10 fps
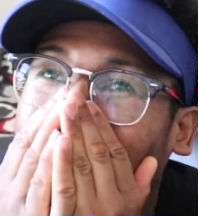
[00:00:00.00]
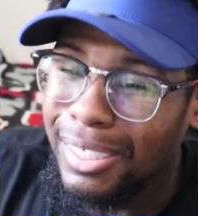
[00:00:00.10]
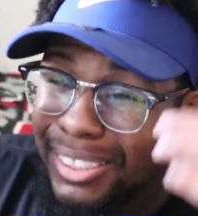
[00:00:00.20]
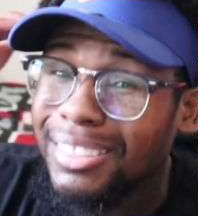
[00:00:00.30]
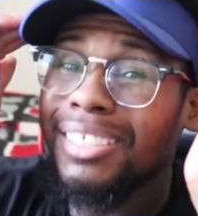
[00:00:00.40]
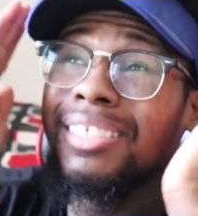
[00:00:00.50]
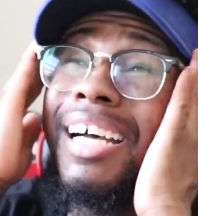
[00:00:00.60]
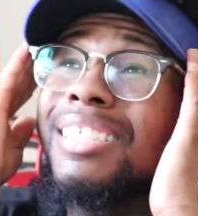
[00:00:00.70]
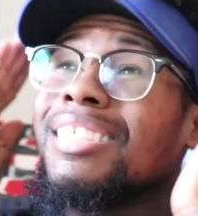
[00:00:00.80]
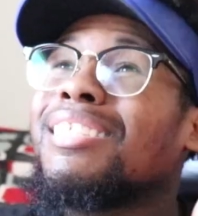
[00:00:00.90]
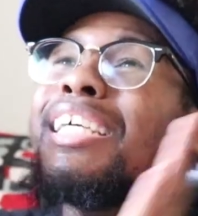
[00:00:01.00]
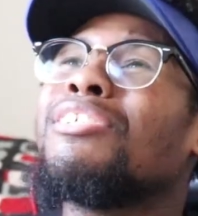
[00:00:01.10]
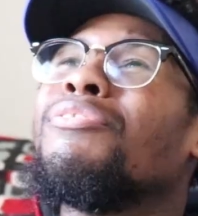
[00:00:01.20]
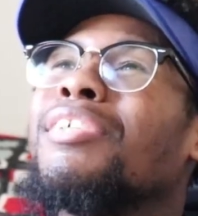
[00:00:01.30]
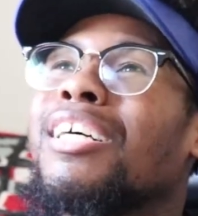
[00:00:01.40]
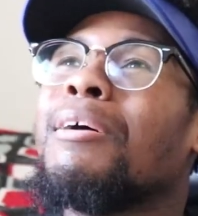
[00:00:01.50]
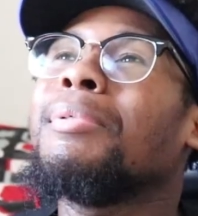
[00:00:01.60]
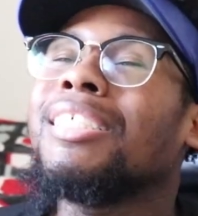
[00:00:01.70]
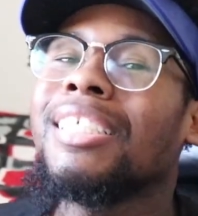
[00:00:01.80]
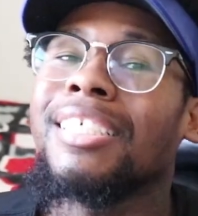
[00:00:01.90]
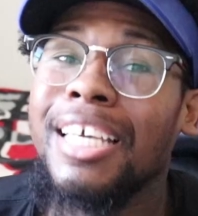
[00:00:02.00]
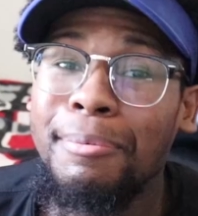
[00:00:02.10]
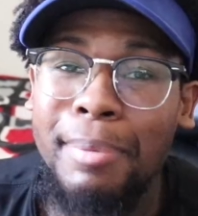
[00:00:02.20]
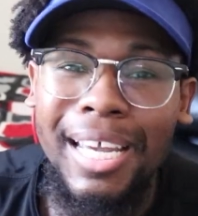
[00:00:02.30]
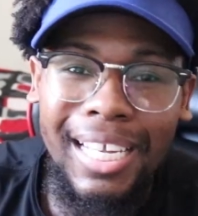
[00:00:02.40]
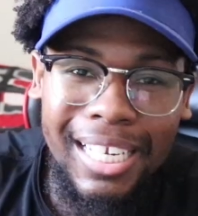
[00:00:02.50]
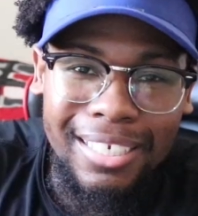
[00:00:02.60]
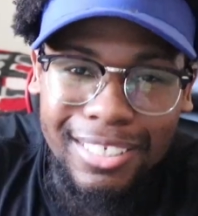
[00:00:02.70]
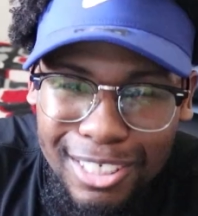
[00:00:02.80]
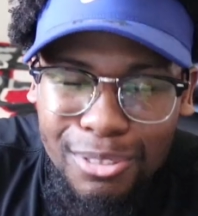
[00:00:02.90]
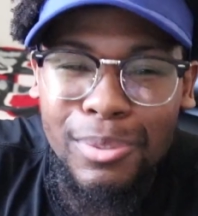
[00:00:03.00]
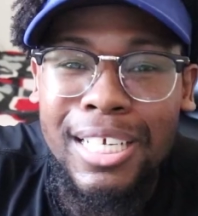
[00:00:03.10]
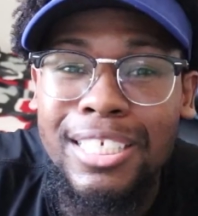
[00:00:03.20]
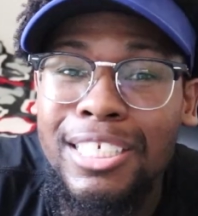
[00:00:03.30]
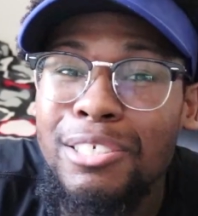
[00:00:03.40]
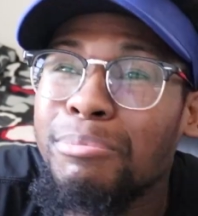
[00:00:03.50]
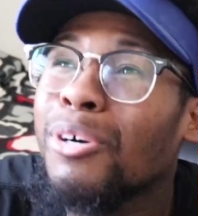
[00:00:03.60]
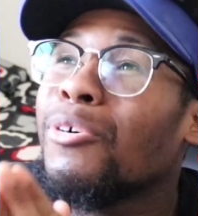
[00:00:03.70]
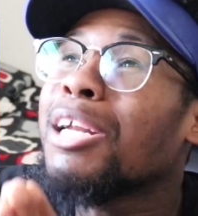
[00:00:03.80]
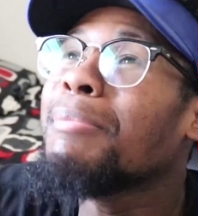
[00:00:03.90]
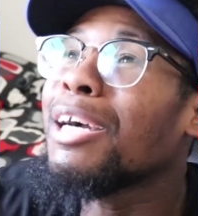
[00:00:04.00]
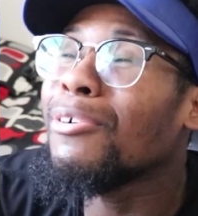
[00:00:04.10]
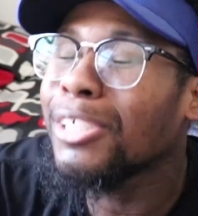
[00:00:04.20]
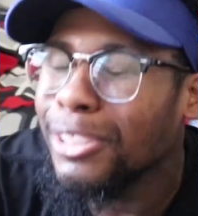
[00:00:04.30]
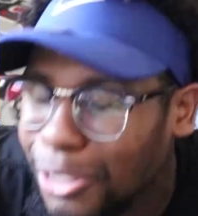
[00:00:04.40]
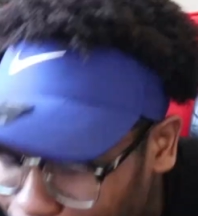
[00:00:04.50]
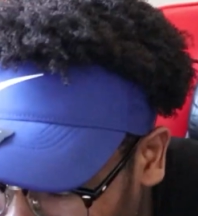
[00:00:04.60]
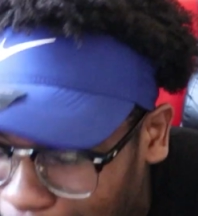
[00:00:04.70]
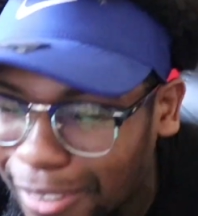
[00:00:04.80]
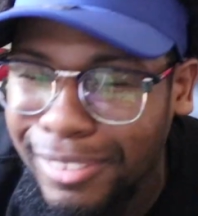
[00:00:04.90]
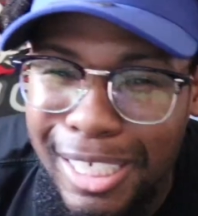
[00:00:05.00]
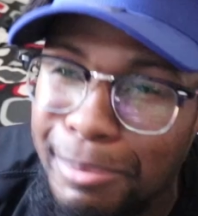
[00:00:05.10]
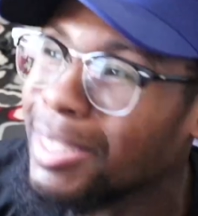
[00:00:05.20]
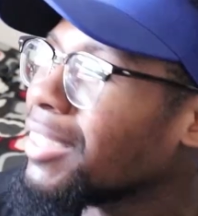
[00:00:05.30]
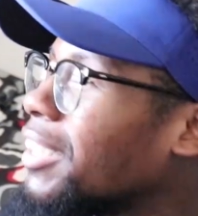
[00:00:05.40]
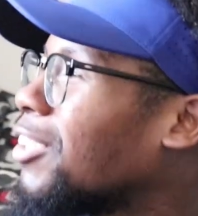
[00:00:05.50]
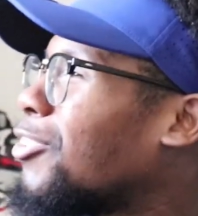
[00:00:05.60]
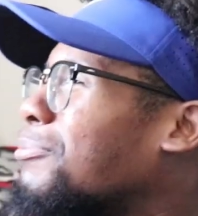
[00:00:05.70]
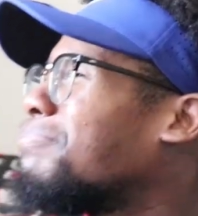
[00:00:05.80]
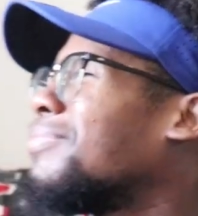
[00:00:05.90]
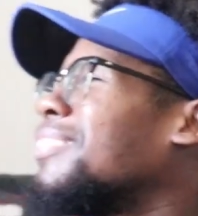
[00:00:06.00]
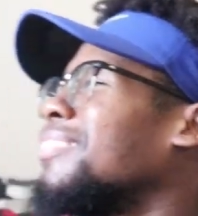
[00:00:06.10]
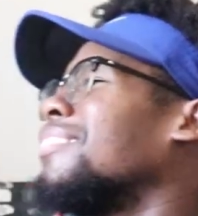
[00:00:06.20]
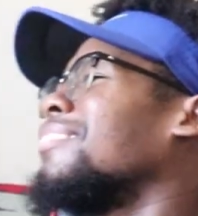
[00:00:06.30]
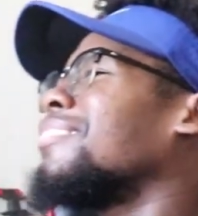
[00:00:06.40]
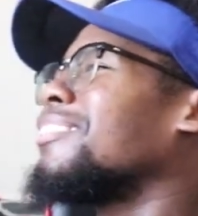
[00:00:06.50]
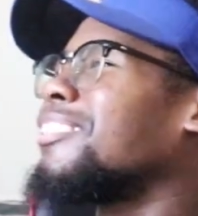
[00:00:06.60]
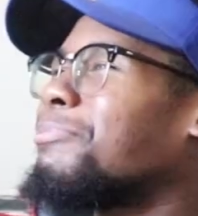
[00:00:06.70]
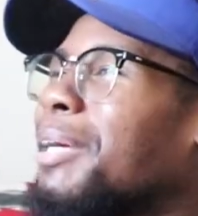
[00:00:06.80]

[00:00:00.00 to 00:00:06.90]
this is Ananti. Thank you for coming to the kickback, and I'll see you when I see you, bro. What am I going to do with our Demon Slayer? Oh, this